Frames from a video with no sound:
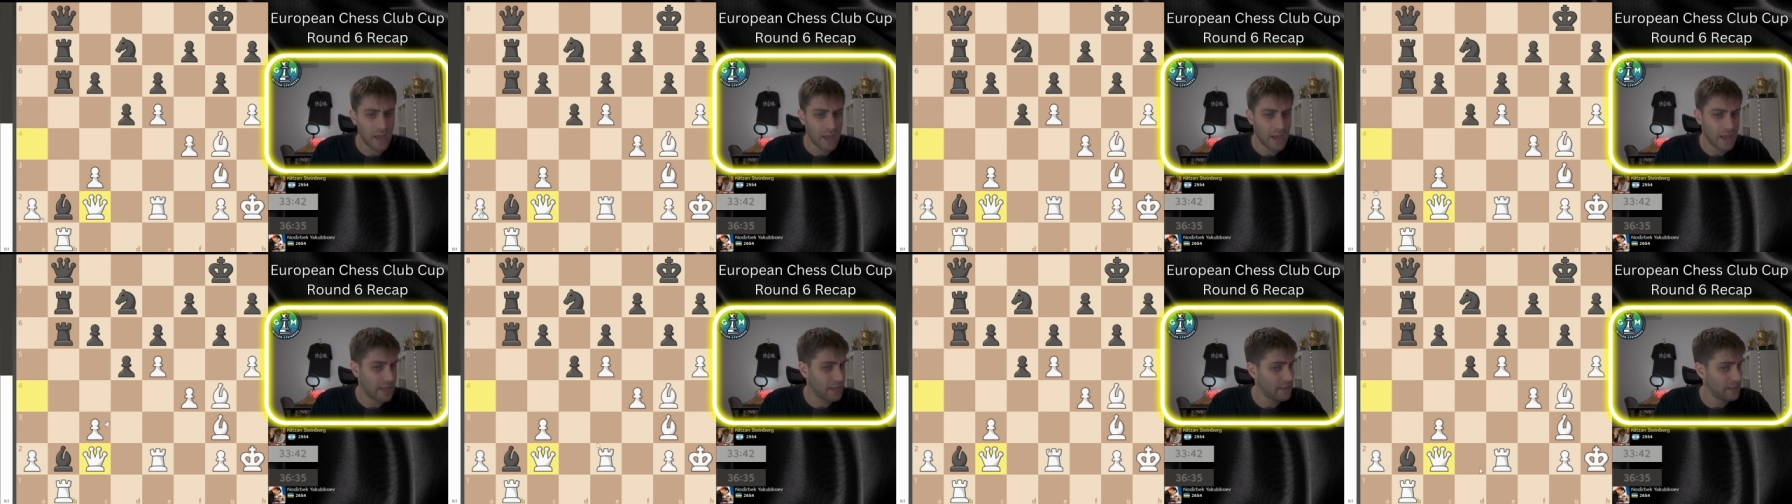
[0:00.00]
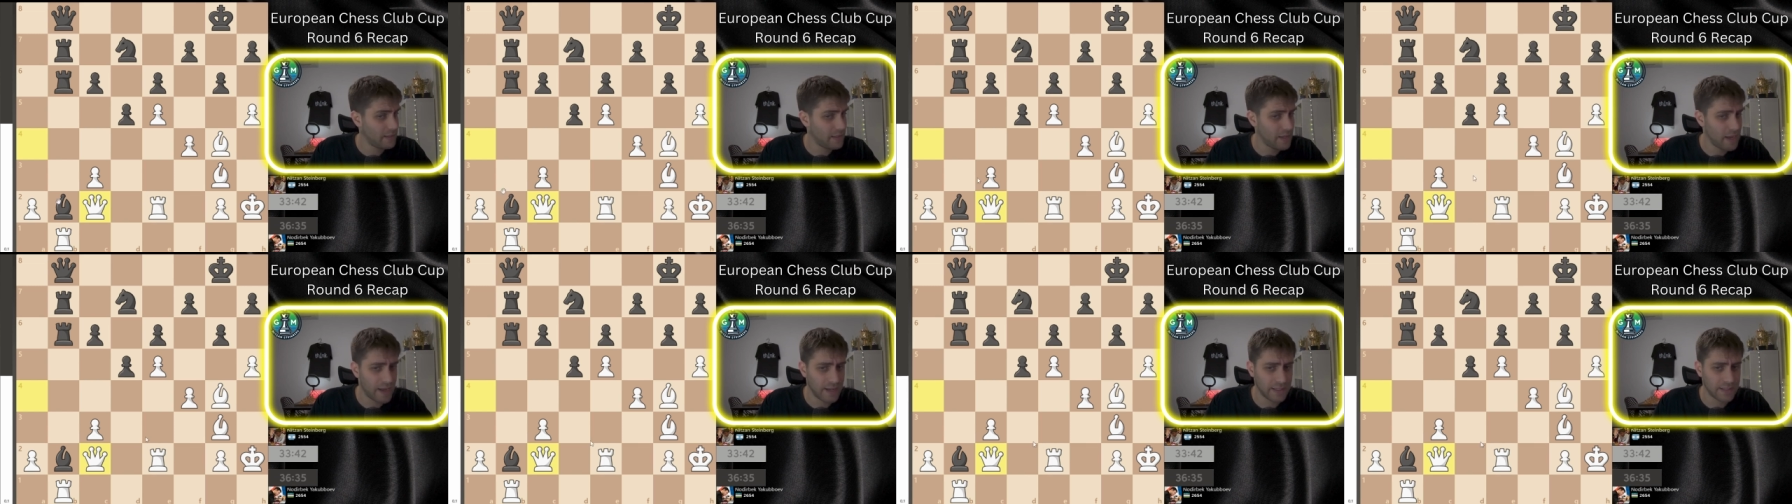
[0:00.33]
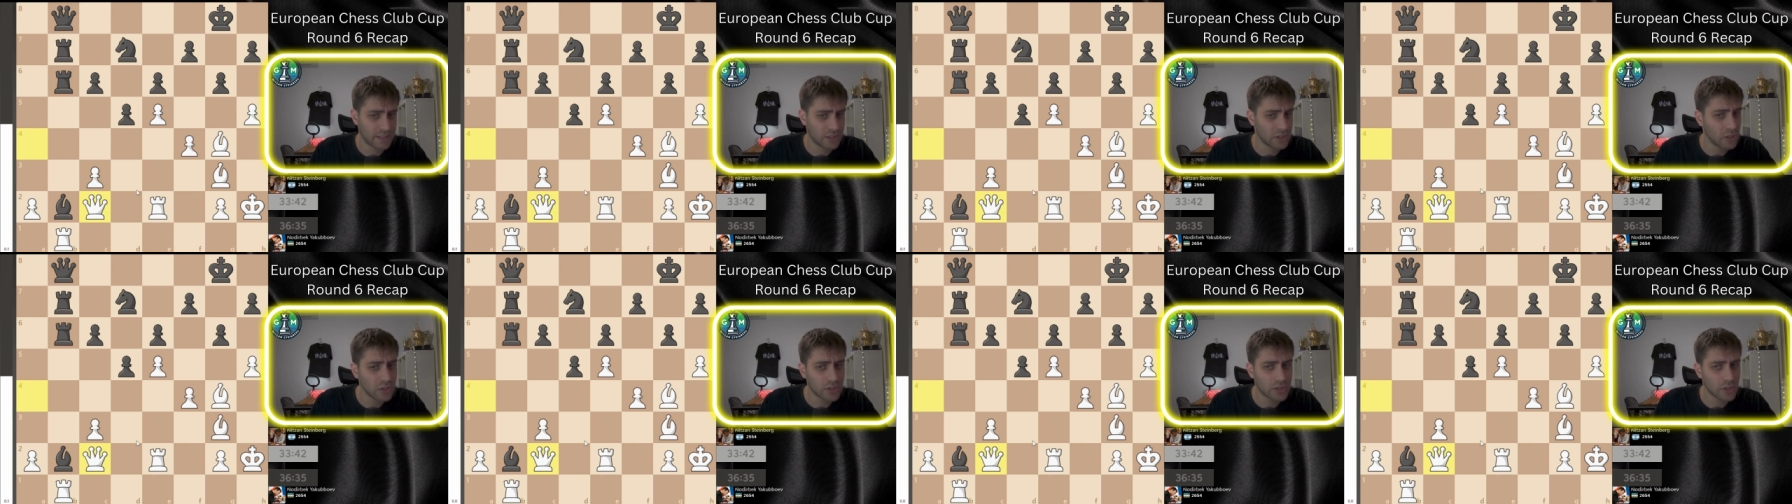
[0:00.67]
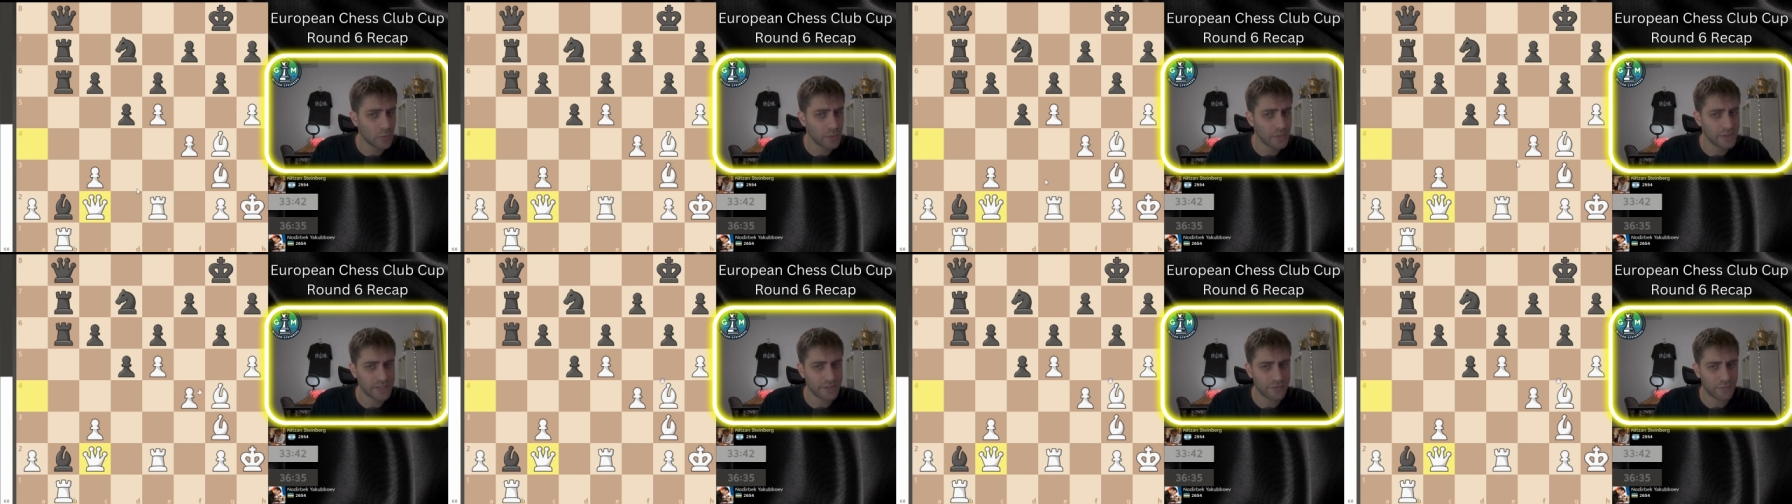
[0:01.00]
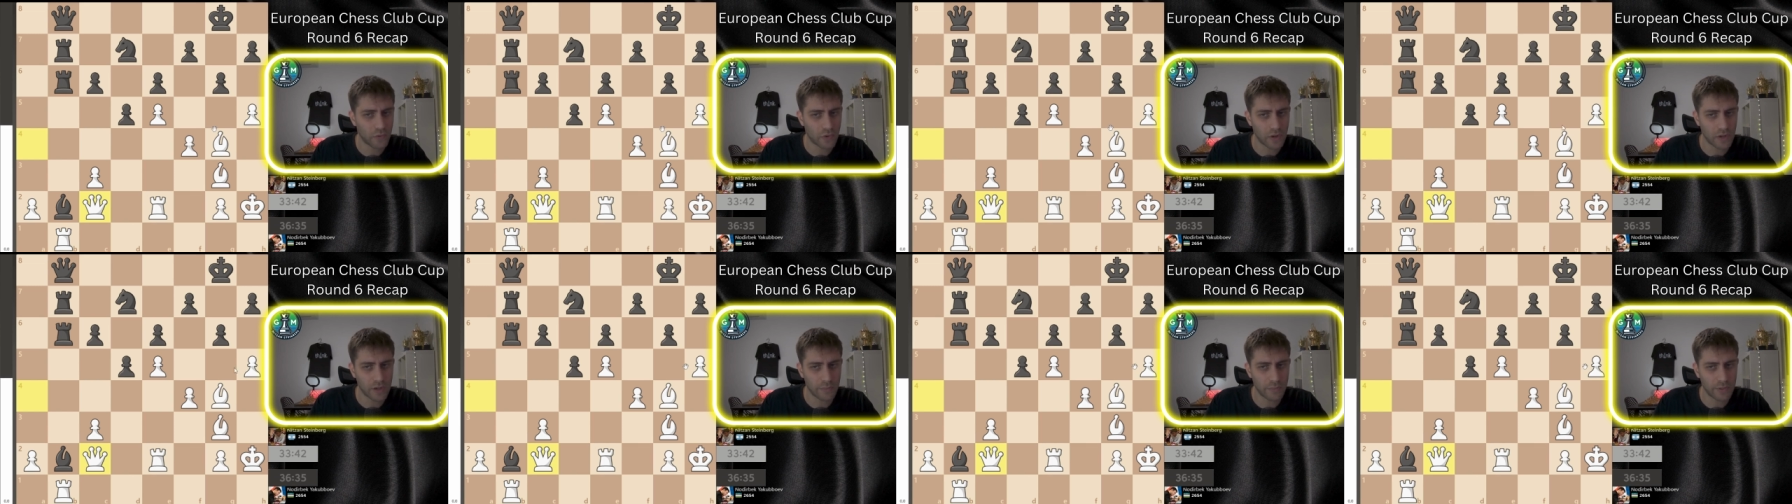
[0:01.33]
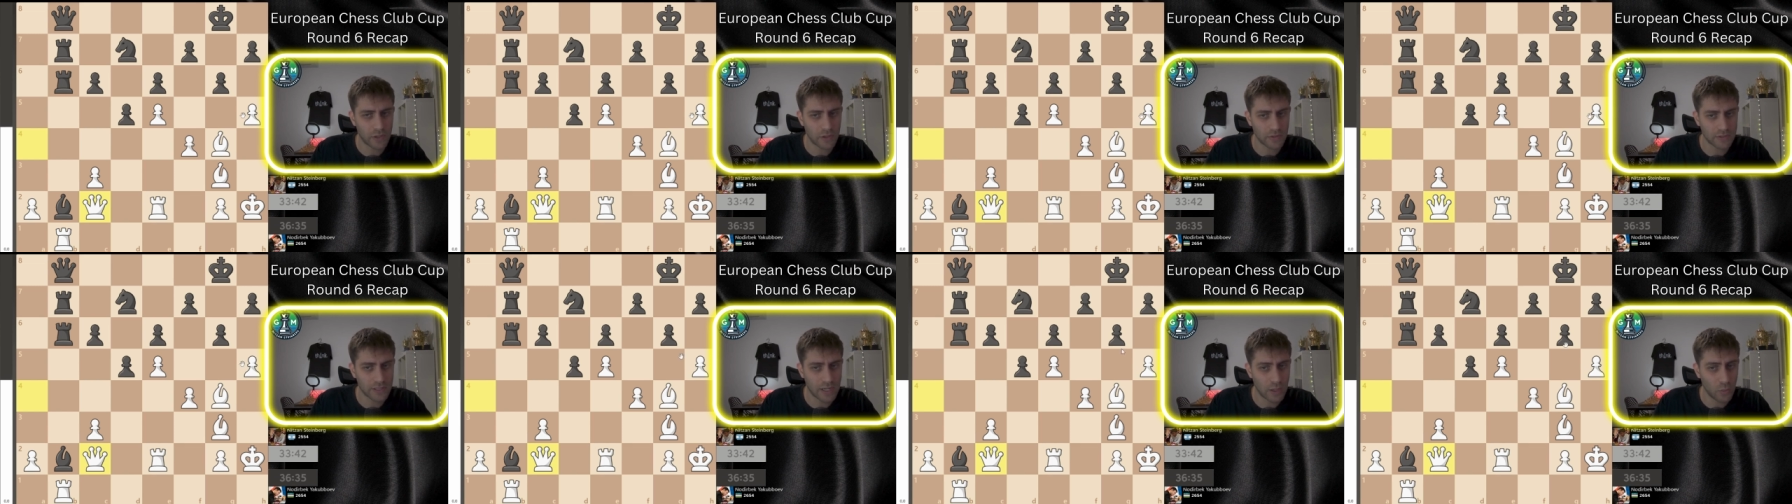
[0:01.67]
And yeah, it's not so easy for him
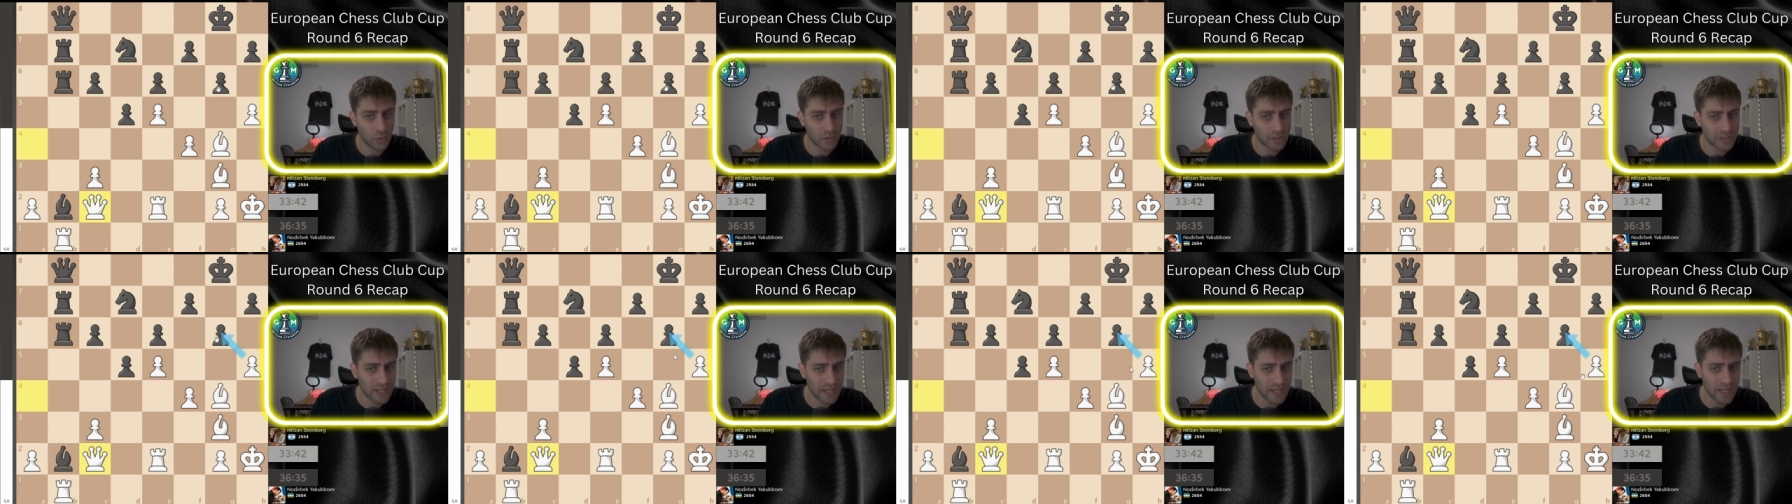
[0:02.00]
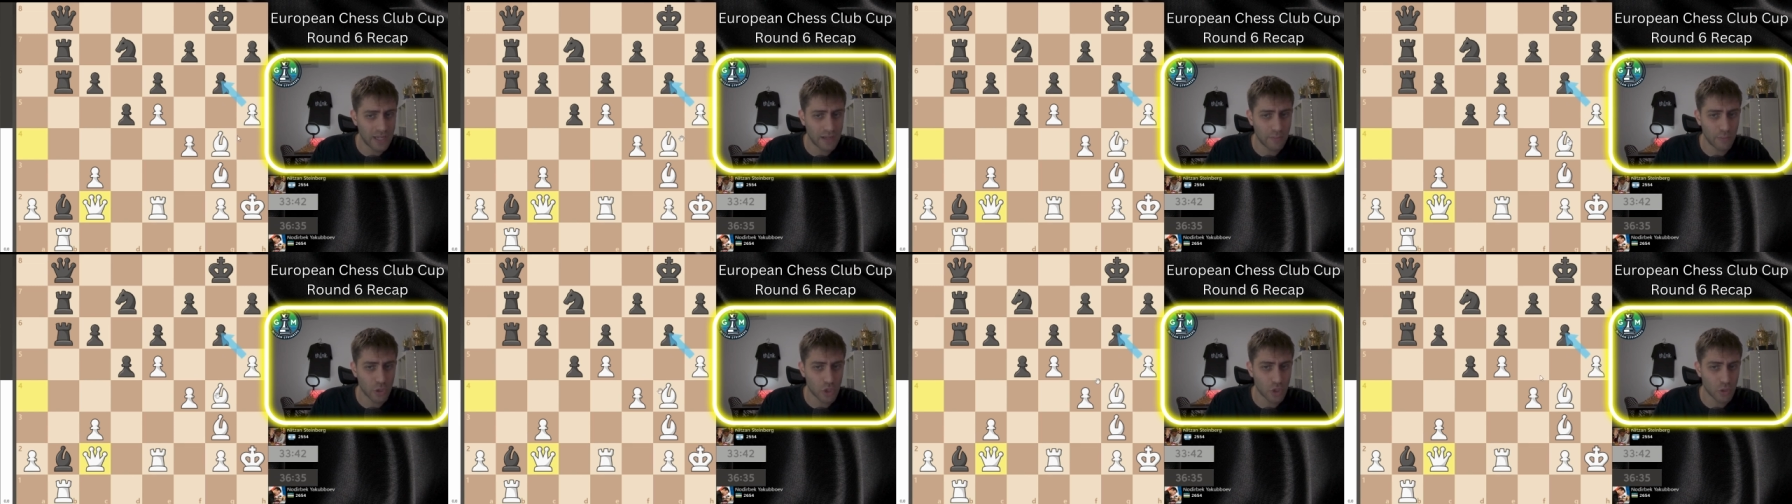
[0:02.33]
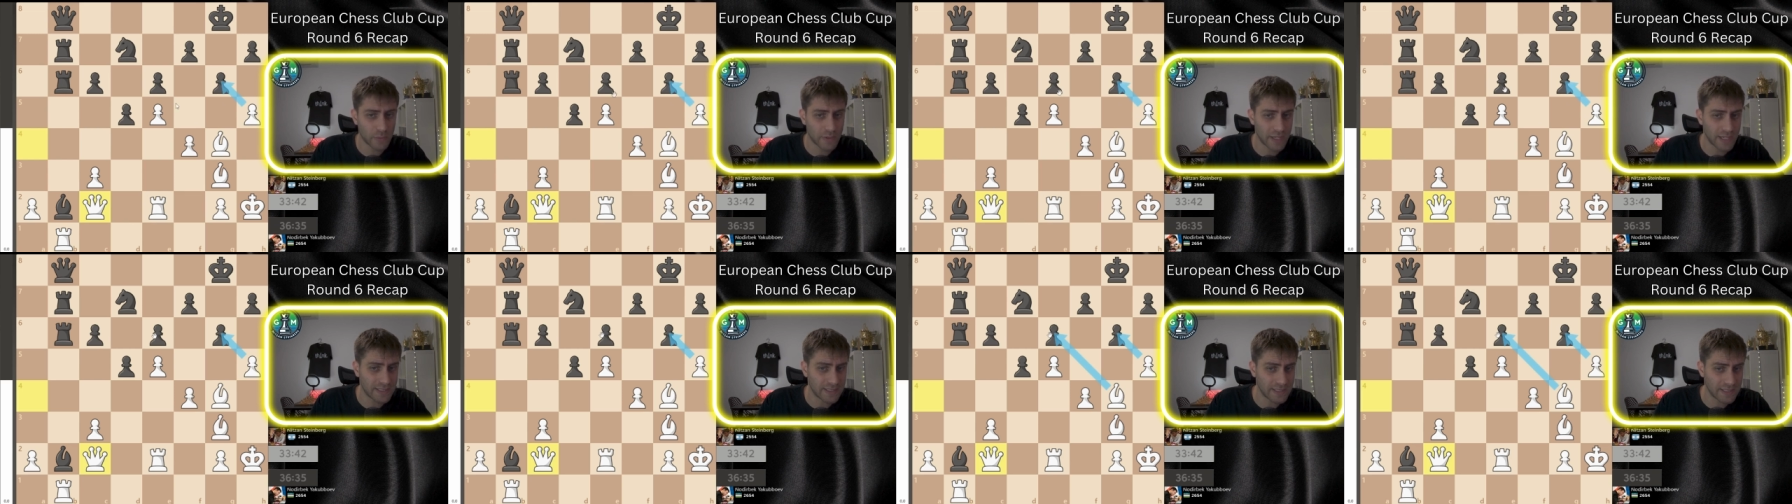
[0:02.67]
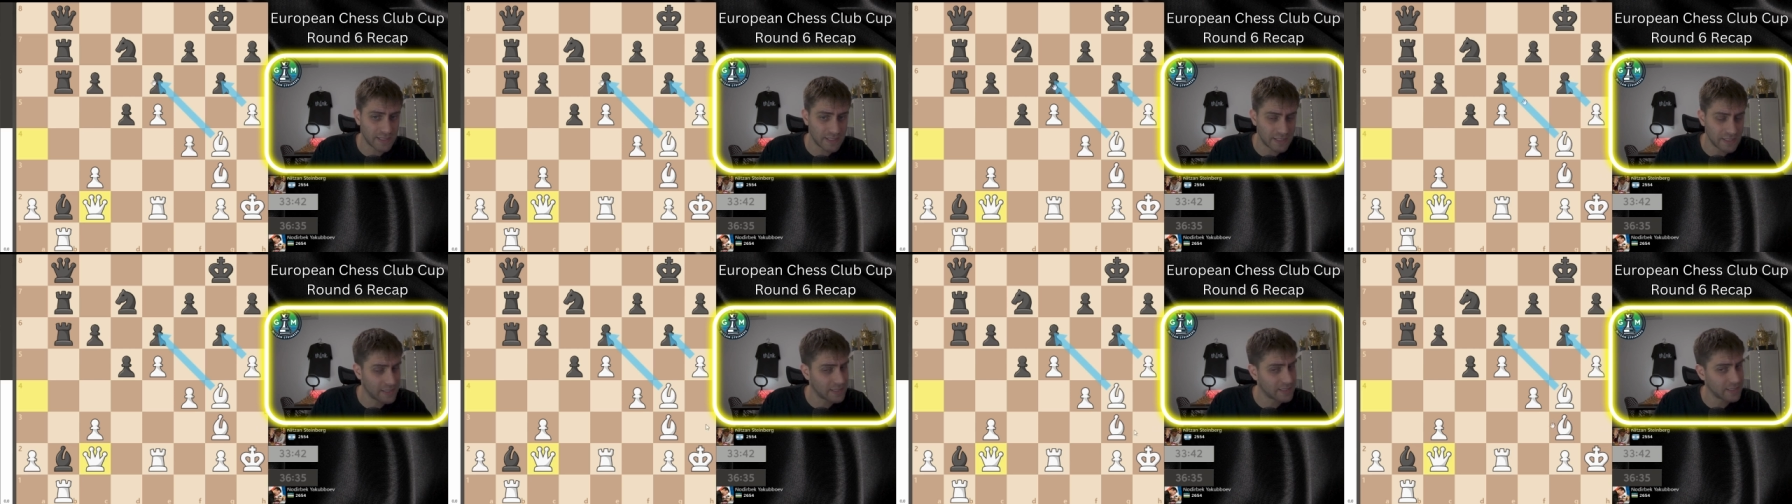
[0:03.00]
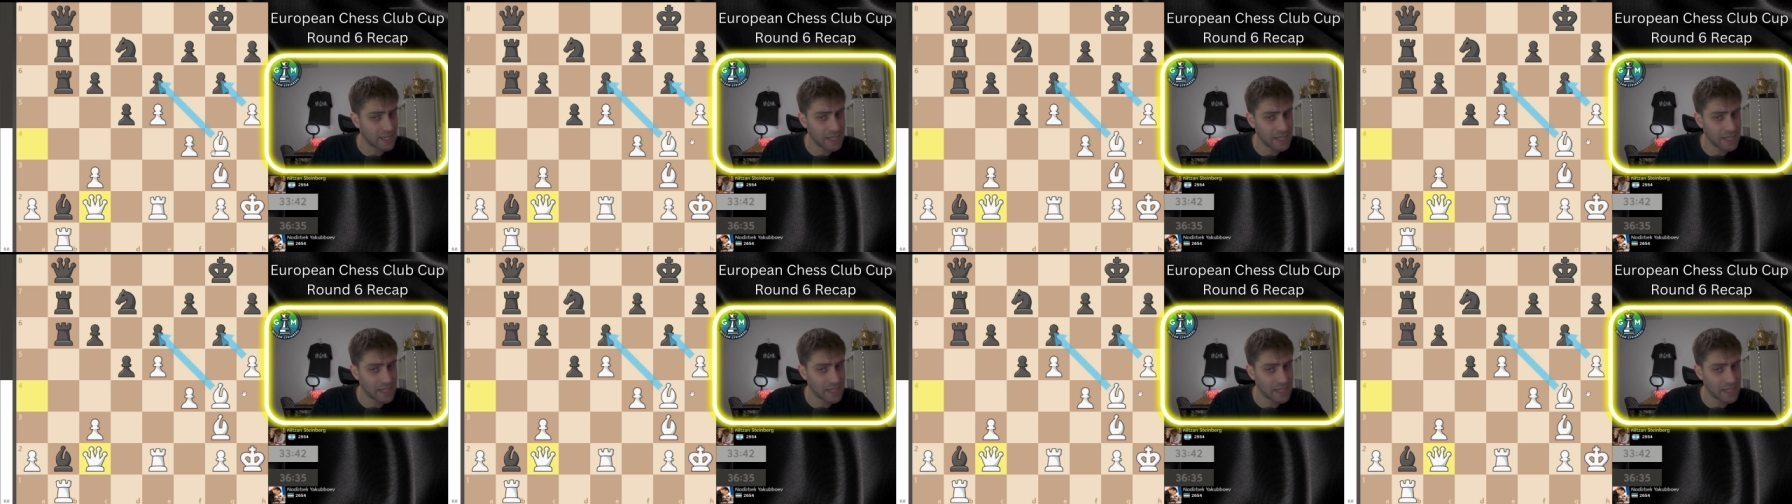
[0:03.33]
because I will take bishop takes c6.